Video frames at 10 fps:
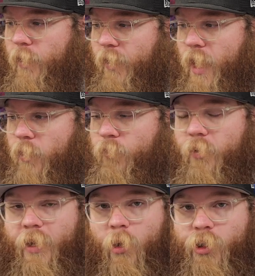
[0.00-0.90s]
they got them for
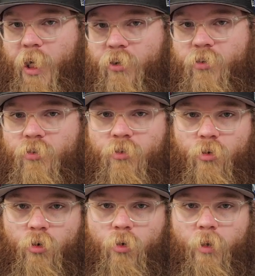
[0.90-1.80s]
Neo Genesis
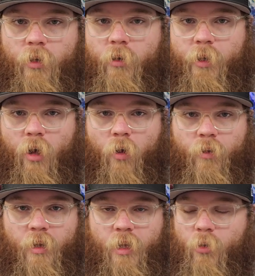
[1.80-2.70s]
2 and like all
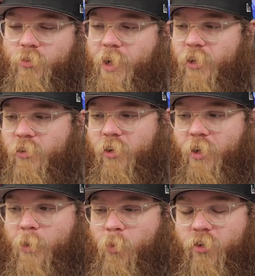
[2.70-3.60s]
the Neo sets. They're a
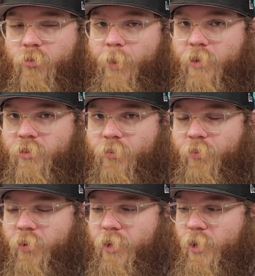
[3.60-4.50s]
lot more expensive
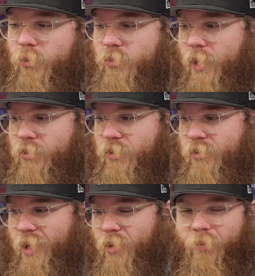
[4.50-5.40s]
for the Neo sets
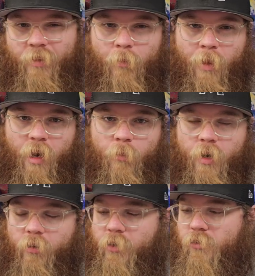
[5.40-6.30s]
because I don't think they made them
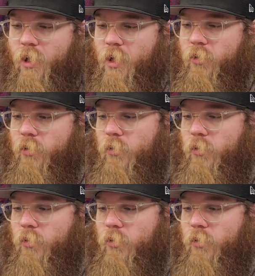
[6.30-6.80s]
nearly as long.